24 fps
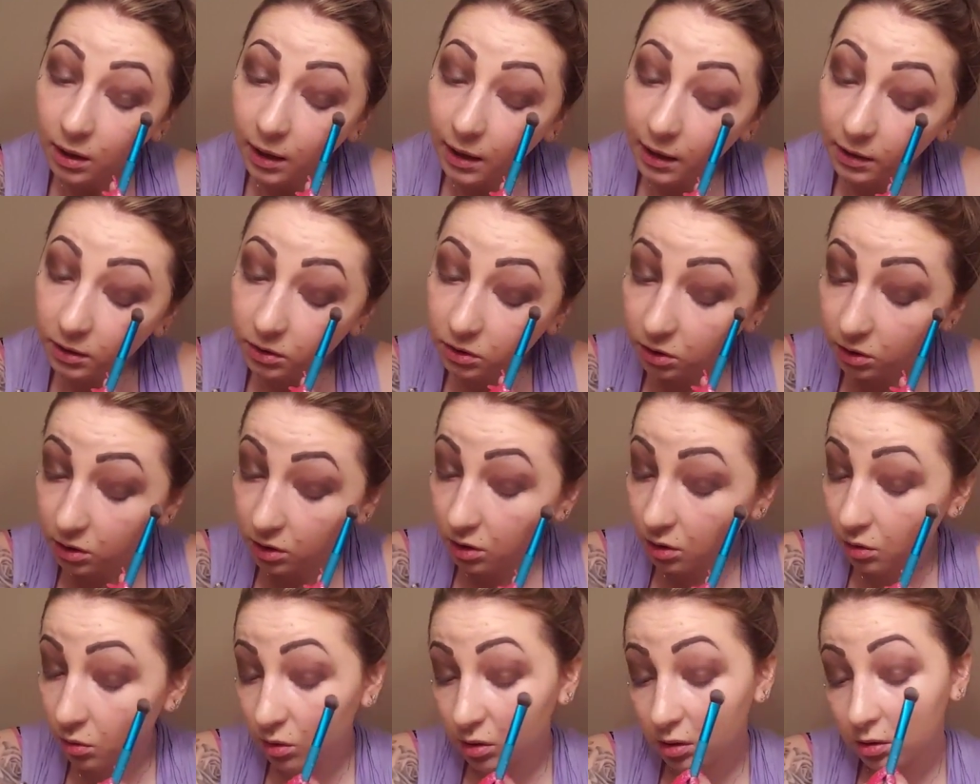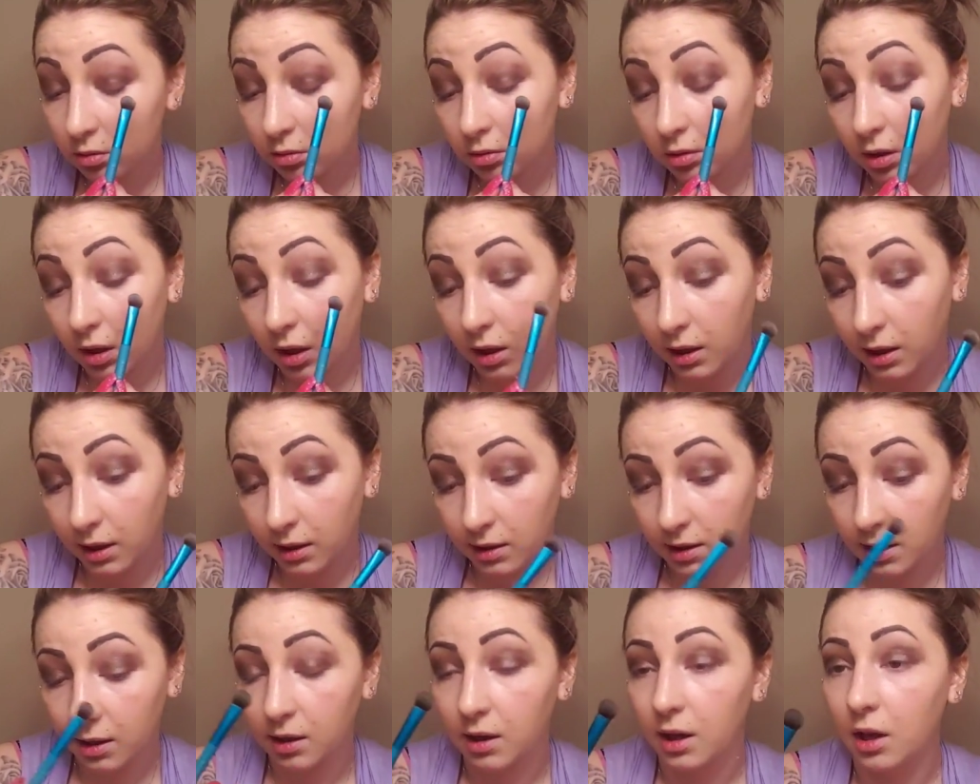Actually, you know what? I
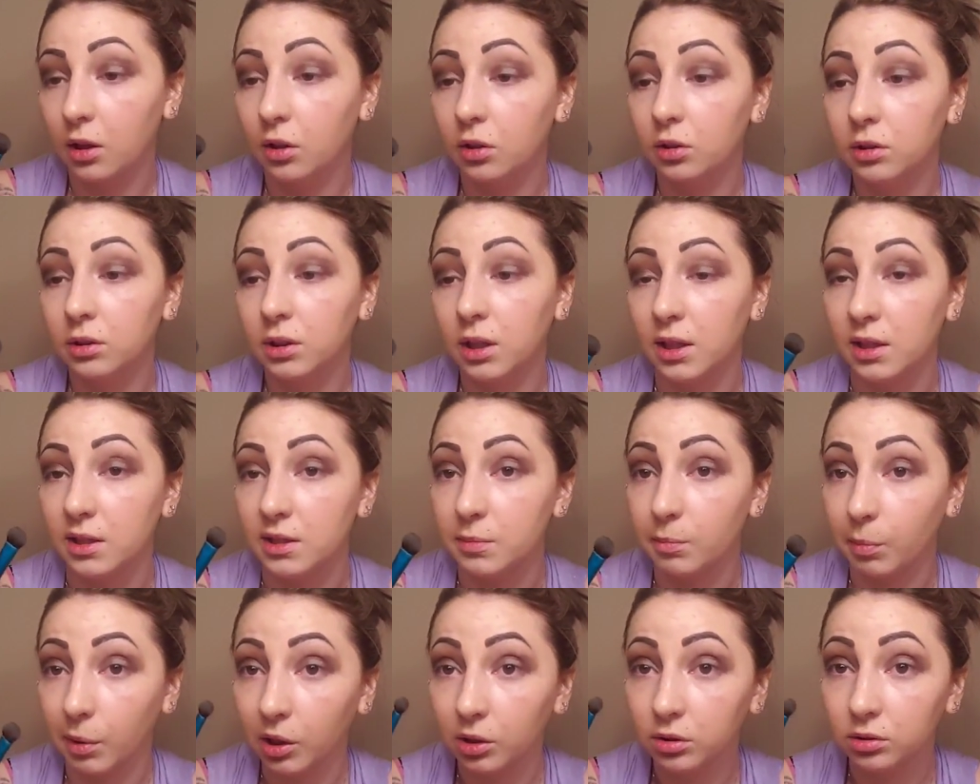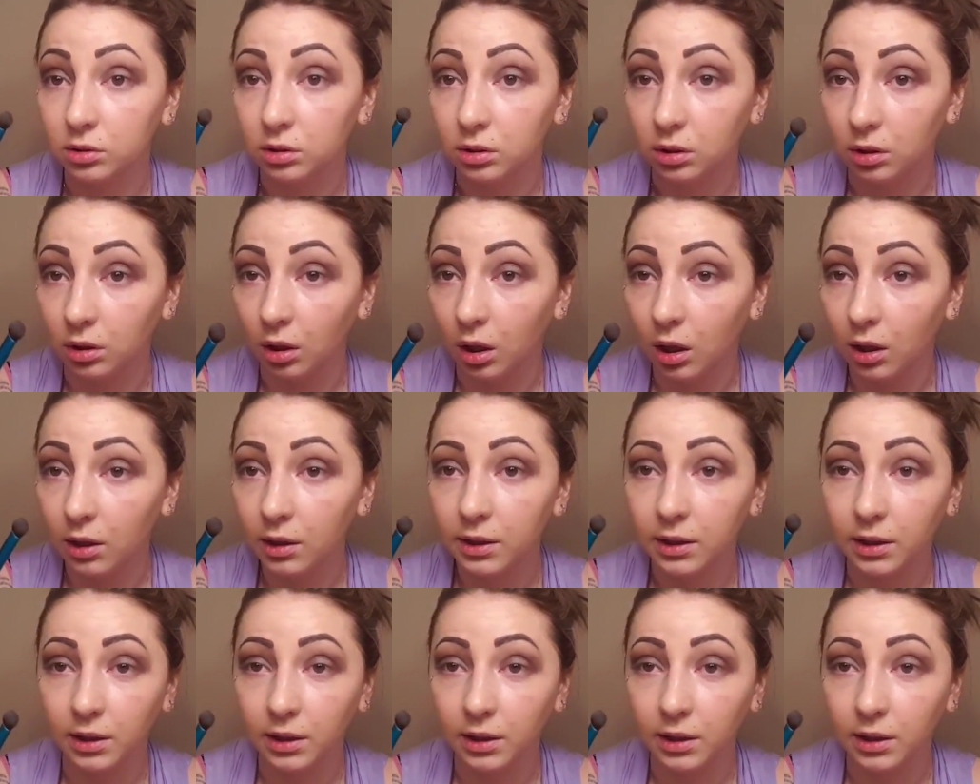like that color and that sparkle a lot,